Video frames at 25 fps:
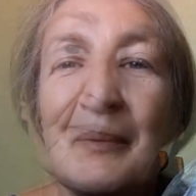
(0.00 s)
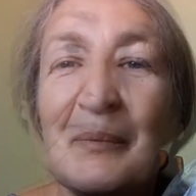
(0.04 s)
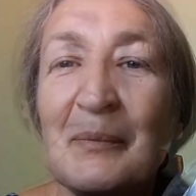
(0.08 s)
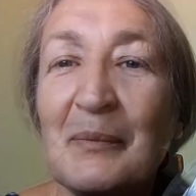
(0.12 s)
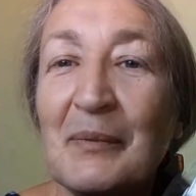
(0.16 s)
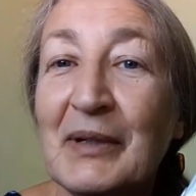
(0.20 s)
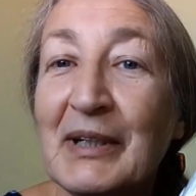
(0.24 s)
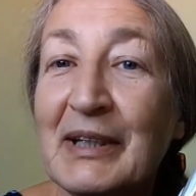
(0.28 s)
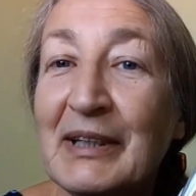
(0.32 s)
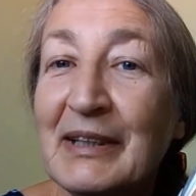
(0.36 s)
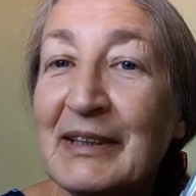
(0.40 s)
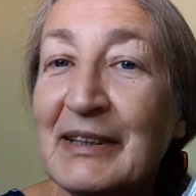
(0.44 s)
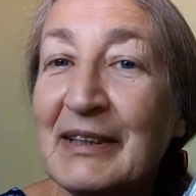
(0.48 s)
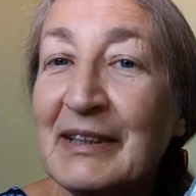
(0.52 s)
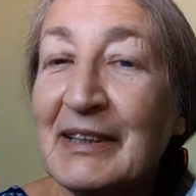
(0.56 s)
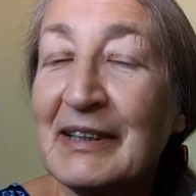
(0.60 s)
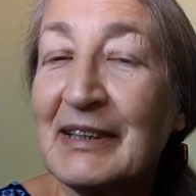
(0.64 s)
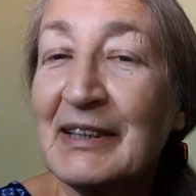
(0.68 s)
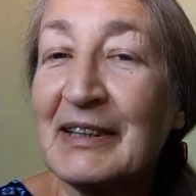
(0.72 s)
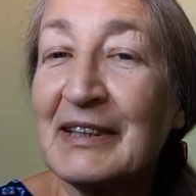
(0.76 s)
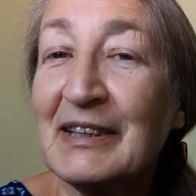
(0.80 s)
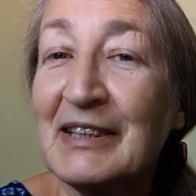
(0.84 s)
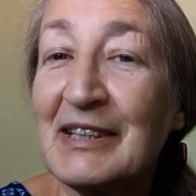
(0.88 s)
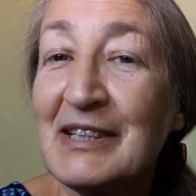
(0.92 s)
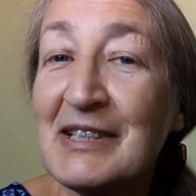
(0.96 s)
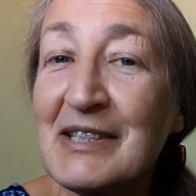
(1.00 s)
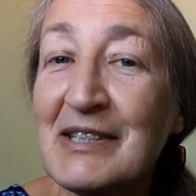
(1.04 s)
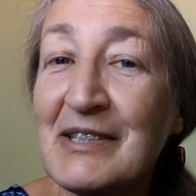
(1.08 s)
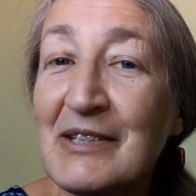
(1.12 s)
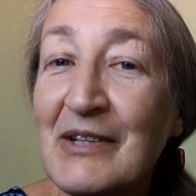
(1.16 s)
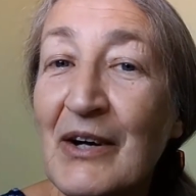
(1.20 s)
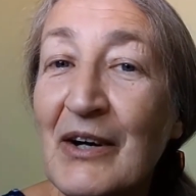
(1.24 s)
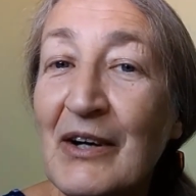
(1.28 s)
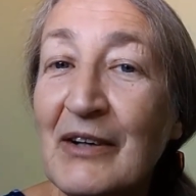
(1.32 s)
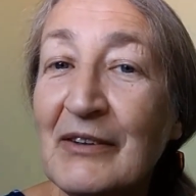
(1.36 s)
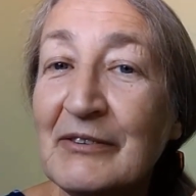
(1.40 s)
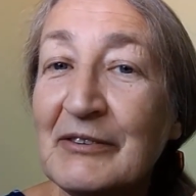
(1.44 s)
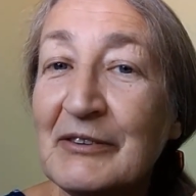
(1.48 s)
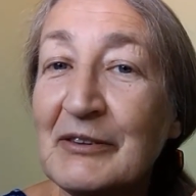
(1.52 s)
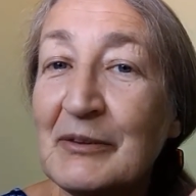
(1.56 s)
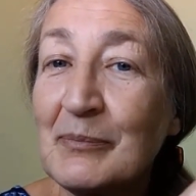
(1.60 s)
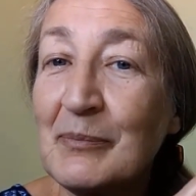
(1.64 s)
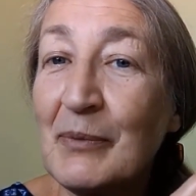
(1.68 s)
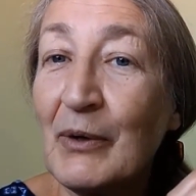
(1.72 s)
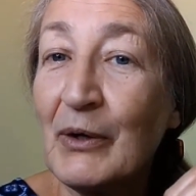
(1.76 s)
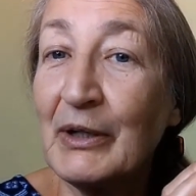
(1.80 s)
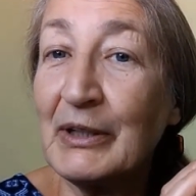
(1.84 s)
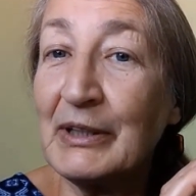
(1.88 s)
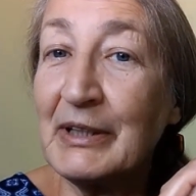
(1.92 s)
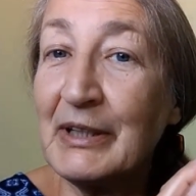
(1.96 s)
When the
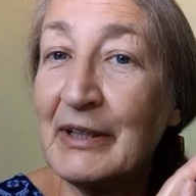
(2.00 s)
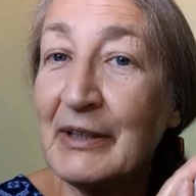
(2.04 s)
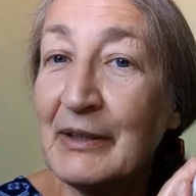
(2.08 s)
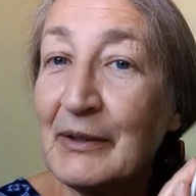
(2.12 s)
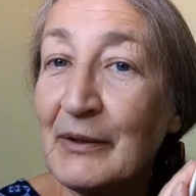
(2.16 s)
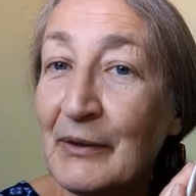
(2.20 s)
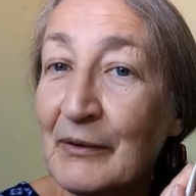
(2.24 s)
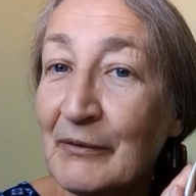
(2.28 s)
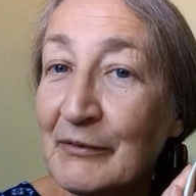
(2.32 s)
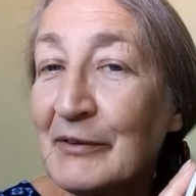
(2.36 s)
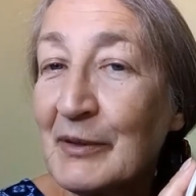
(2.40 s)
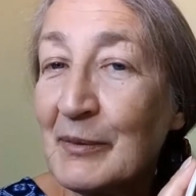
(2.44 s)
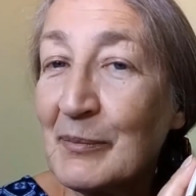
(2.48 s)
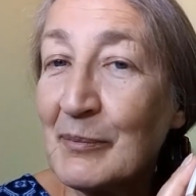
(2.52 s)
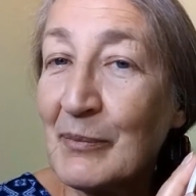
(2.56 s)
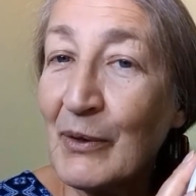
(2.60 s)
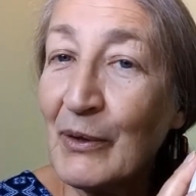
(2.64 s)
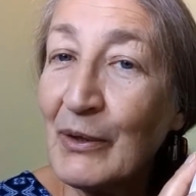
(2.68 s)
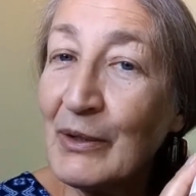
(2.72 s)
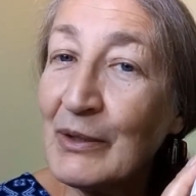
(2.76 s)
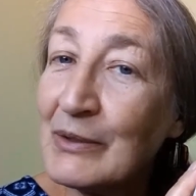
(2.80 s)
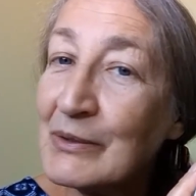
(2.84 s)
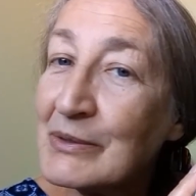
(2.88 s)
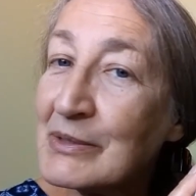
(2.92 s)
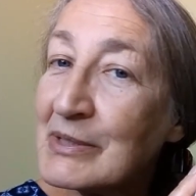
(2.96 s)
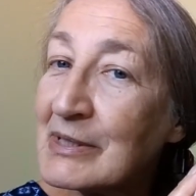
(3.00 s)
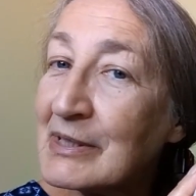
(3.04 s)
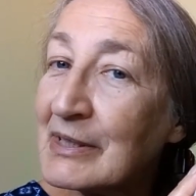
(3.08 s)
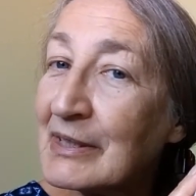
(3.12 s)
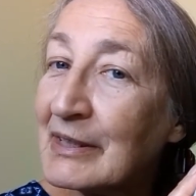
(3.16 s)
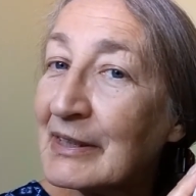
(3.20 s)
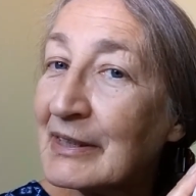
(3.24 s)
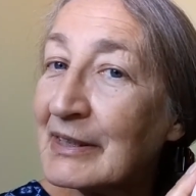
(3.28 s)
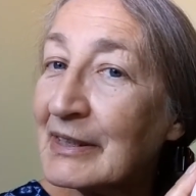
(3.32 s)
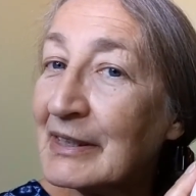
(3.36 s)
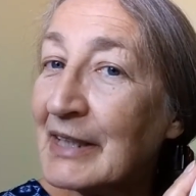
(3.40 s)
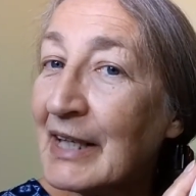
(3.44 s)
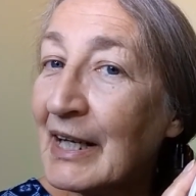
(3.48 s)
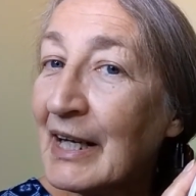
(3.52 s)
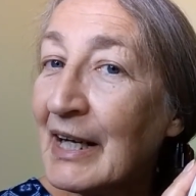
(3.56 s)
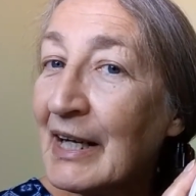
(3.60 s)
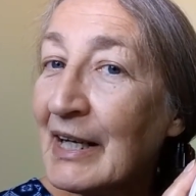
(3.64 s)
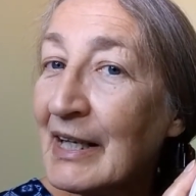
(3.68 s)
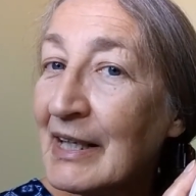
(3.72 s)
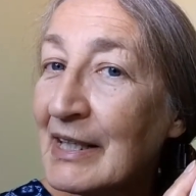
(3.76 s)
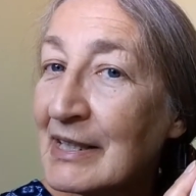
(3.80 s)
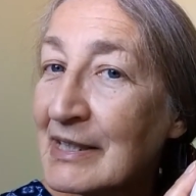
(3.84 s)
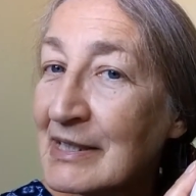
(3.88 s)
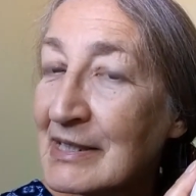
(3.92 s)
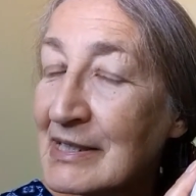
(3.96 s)
soft body of the mollusk
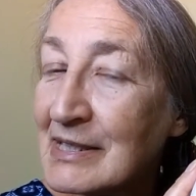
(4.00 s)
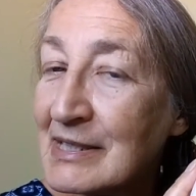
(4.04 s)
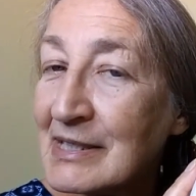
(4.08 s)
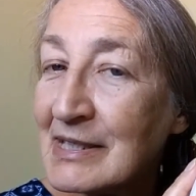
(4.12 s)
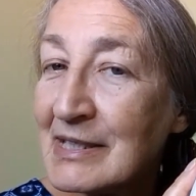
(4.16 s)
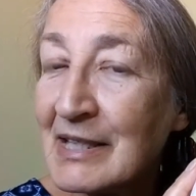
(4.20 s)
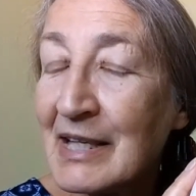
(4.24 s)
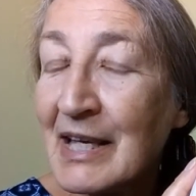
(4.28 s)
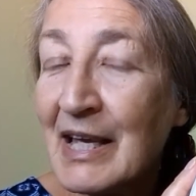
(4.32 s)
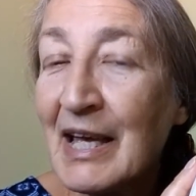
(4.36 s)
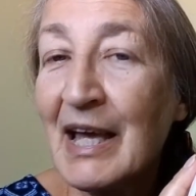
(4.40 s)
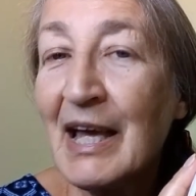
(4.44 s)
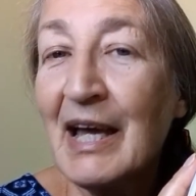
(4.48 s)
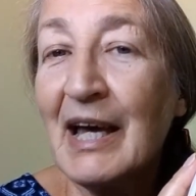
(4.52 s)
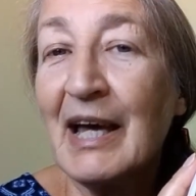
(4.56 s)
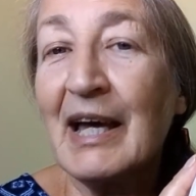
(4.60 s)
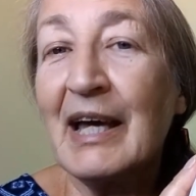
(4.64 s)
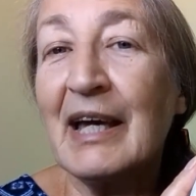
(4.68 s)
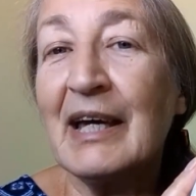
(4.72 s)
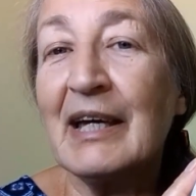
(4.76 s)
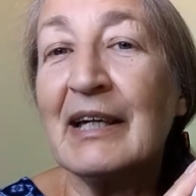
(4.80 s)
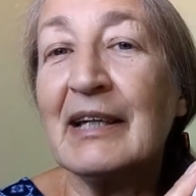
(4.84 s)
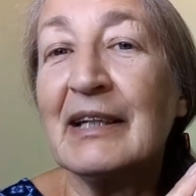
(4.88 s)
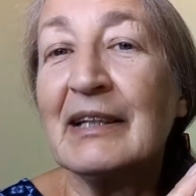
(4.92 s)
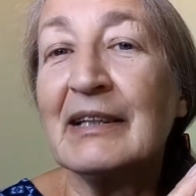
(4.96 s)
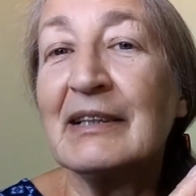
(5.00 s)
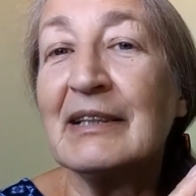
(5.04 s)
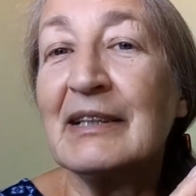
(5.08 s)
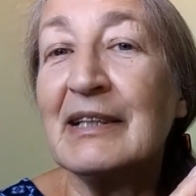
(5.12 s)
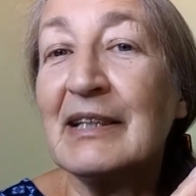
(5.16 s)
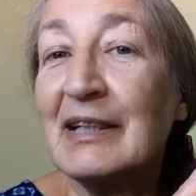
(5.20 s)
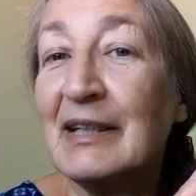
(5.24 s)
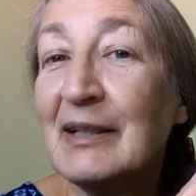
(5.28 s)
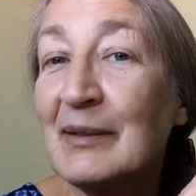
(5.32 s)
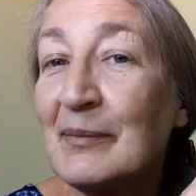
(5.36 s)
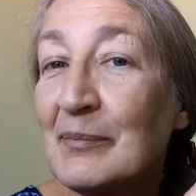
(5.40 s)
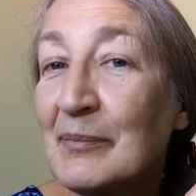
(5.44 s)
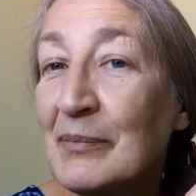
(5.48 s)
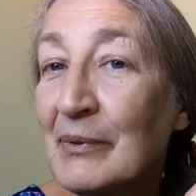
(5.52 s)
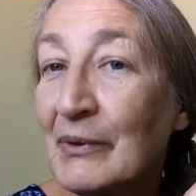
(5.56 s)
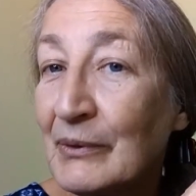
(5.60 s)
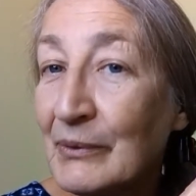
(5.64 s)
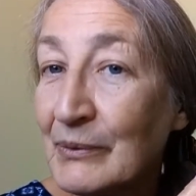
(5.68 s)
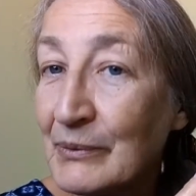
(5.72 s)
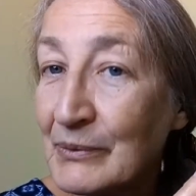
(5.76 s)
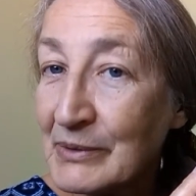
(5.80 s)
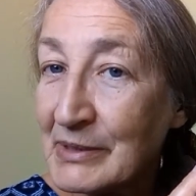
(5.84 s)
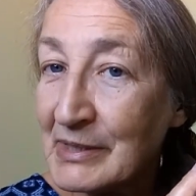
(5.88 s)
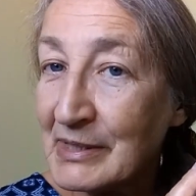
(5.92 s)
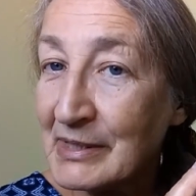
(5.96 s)
dies and
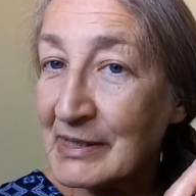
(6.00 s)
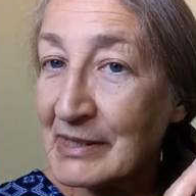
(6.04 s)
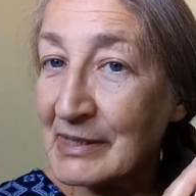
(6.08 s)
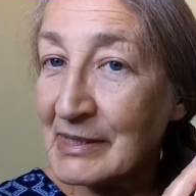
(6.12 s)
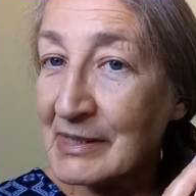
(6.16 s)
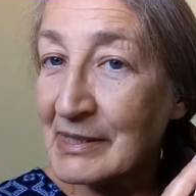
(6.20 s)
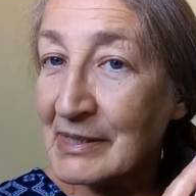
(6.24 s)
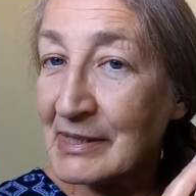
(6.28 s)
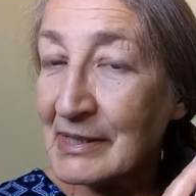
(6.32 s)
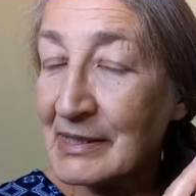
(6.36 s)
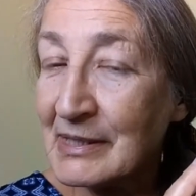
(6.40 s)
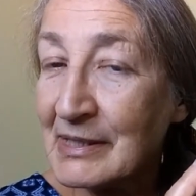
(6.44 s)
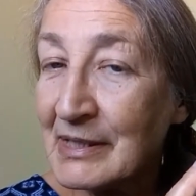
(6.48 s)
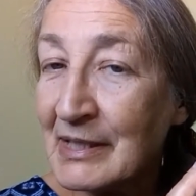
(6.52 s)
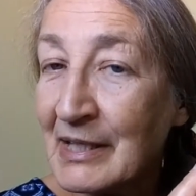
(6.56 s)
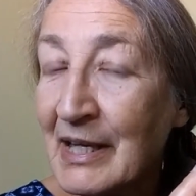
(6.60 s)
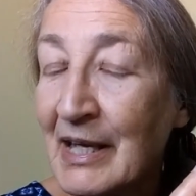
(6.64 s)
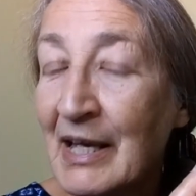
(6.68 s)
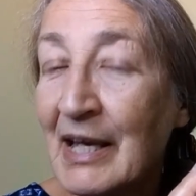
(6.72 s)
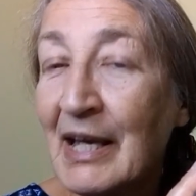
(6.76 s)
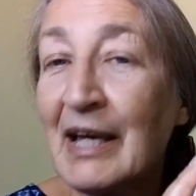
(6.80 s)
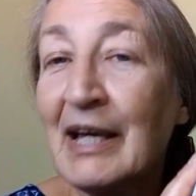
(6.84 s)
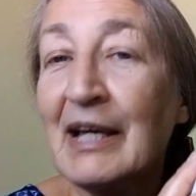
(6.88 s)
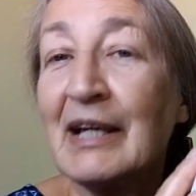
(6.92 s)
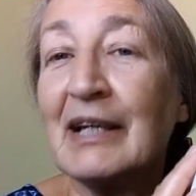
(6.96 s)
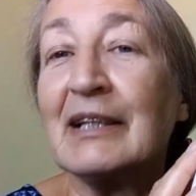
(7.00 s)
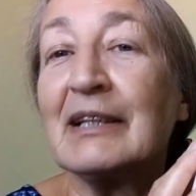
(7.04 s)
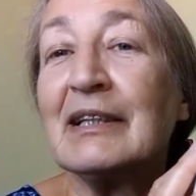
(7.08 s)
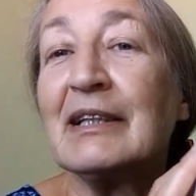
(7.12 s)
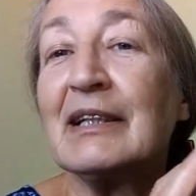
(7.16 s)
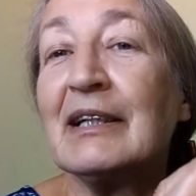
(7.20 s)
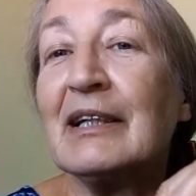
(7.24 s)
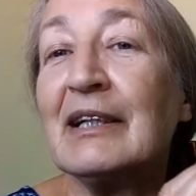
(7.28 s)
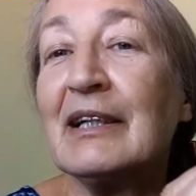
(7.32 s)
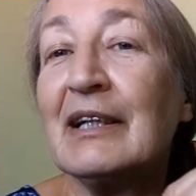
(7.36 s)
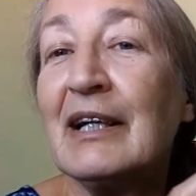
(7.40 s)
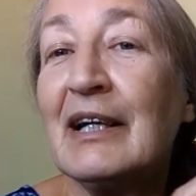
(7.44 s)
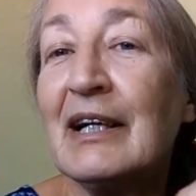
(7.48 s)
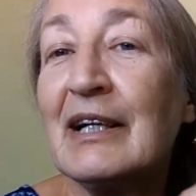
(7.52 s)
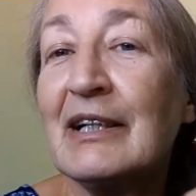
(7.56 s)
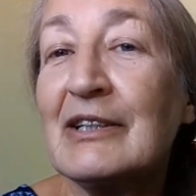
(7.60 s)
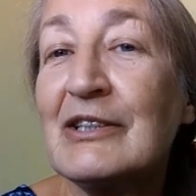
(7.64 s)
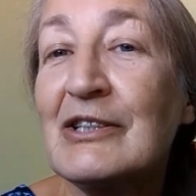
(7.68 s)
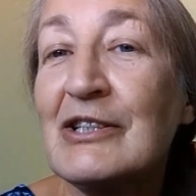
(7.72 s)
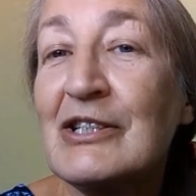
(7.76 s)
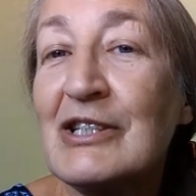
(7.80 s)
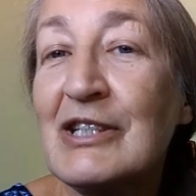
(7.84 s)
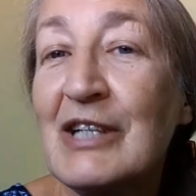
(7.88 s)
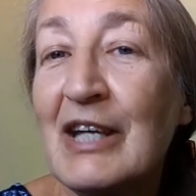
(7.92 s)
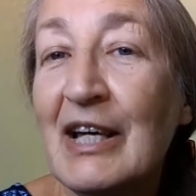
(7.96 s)
decomposes, the
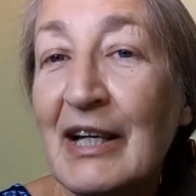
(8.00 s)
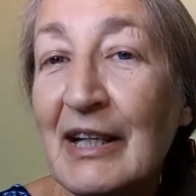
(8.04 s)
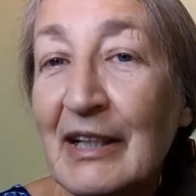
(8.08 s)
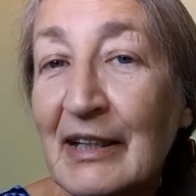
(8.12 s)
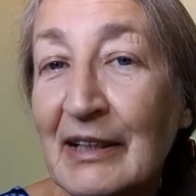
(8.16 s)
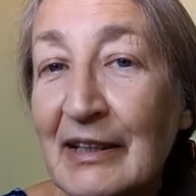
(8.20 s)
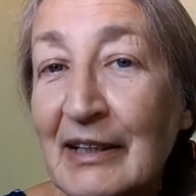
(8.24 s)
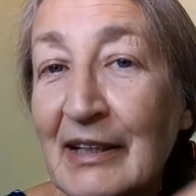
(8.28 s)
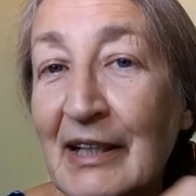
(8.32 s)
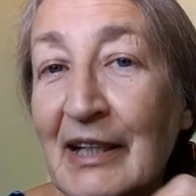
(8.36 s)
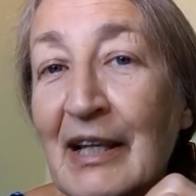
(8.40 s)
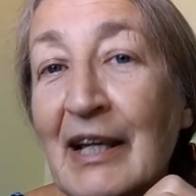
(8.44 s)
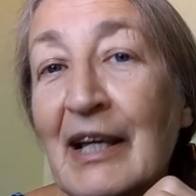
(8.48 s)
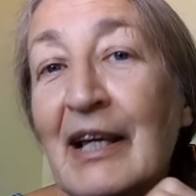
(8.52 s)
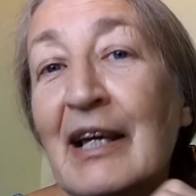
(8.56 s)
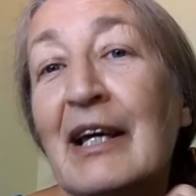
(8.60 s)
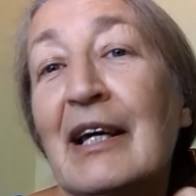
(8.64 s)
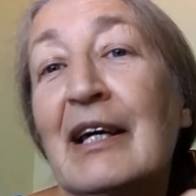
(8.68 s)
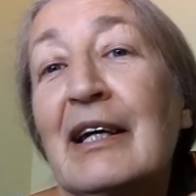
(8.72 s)
hard shell